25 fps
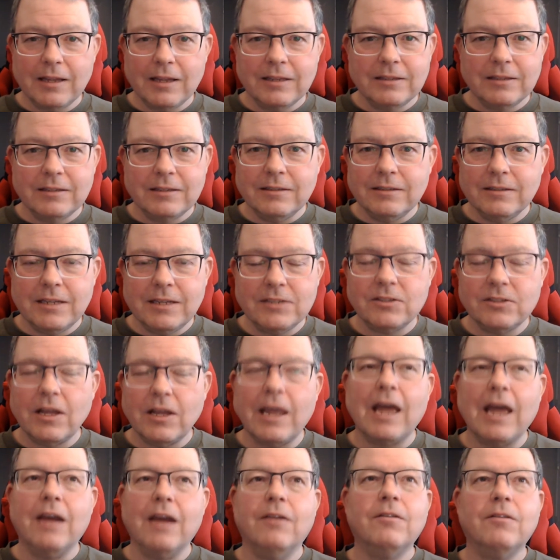These,
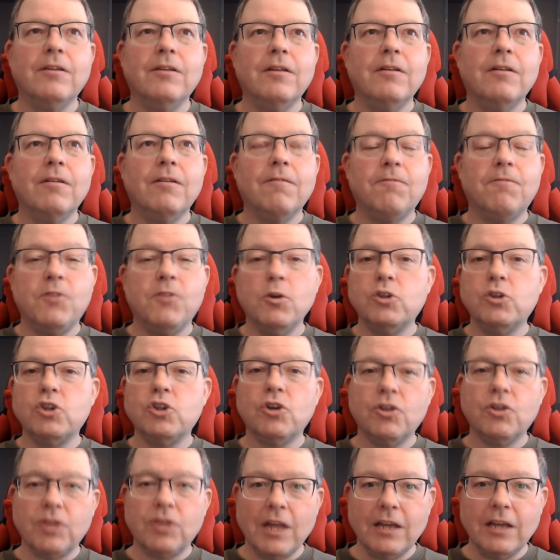again,
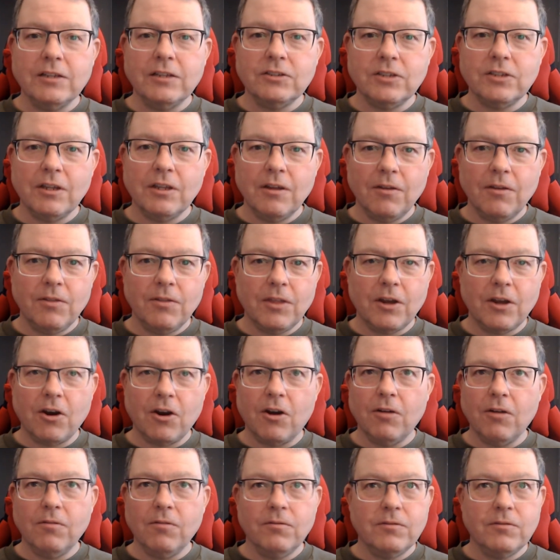future things
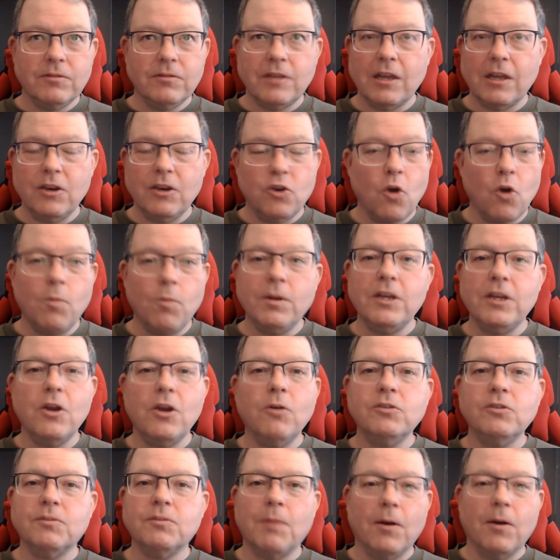that nobody
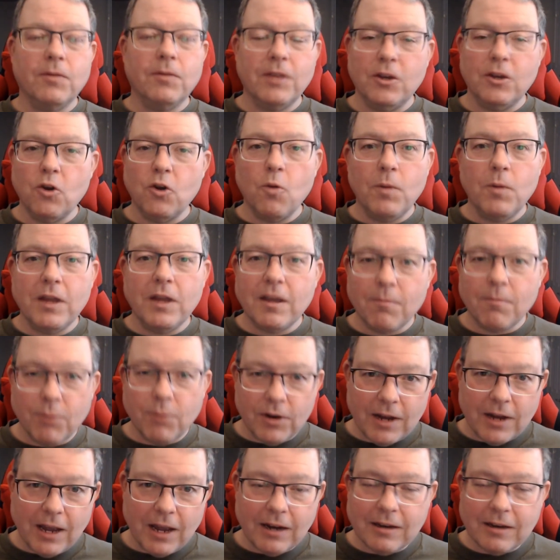knows about, that nobody can
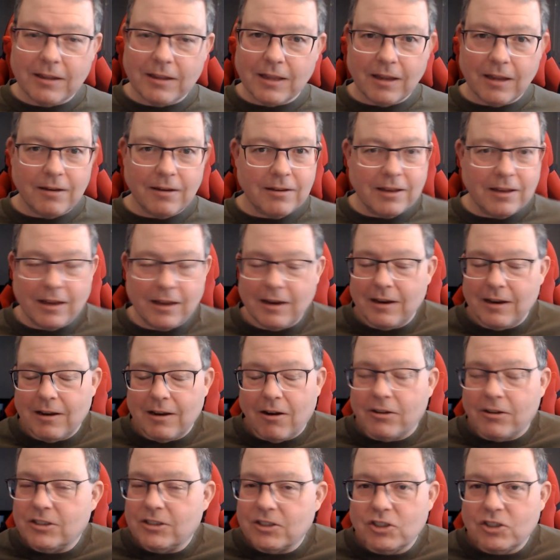predict, that
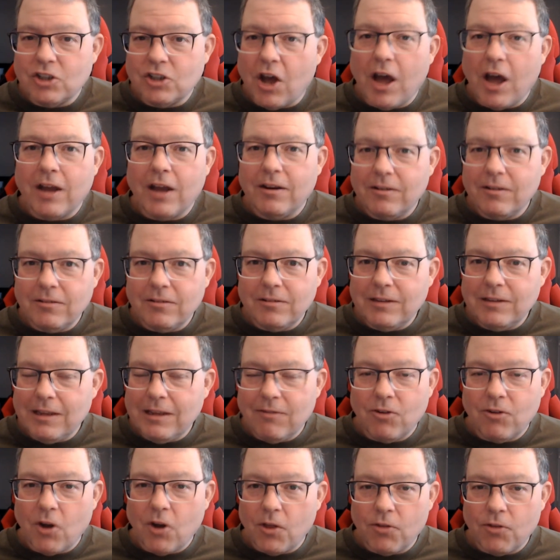are just not
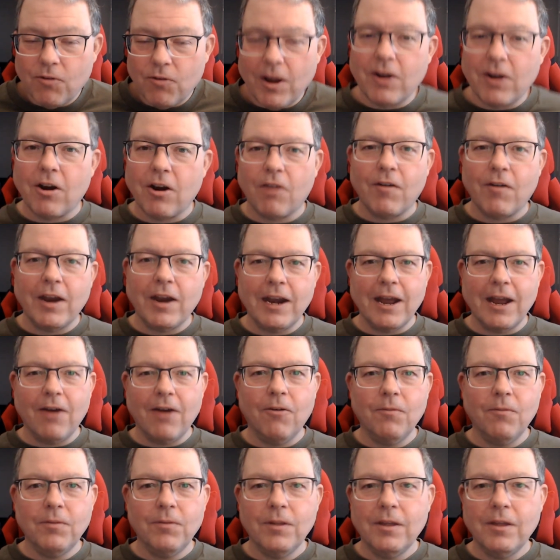even on the radar right now.
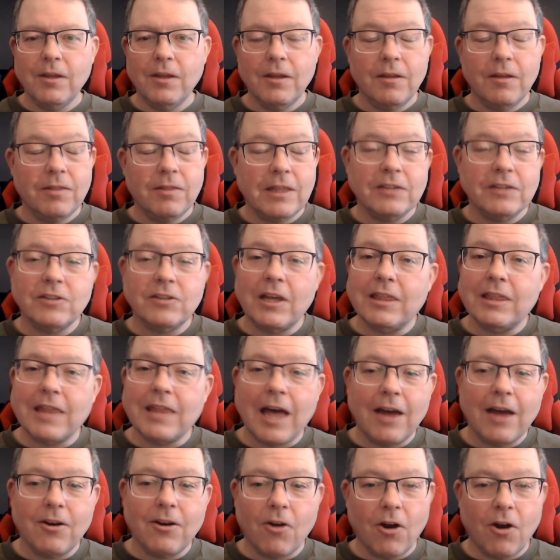Things like
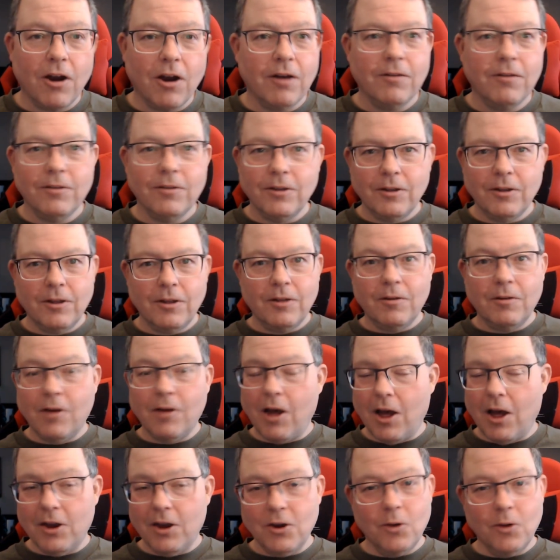that are
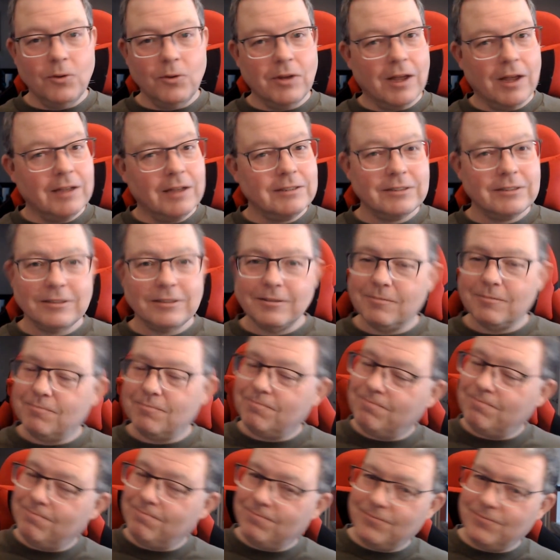unknown to us,
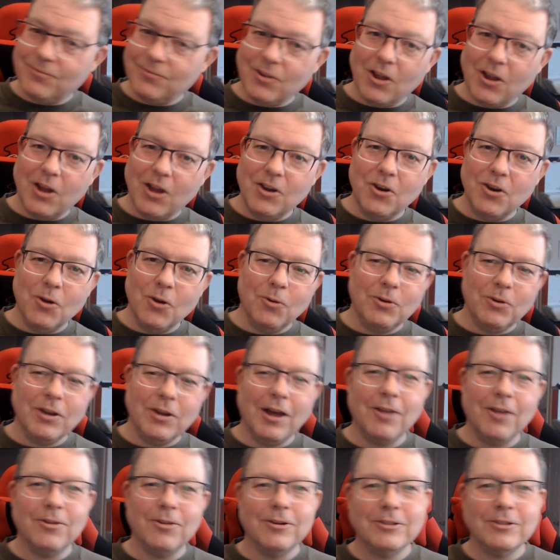unknown to
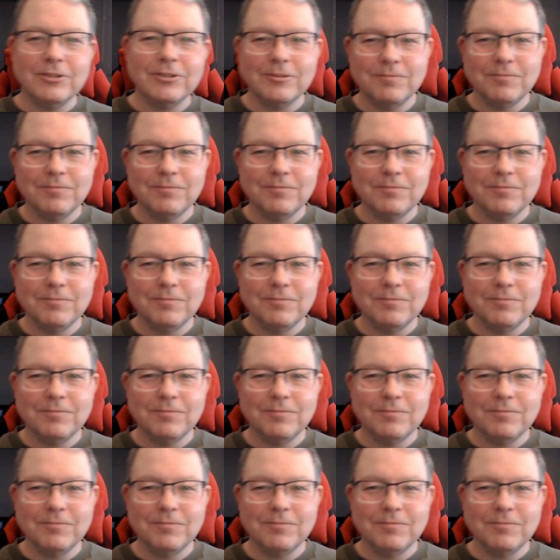others.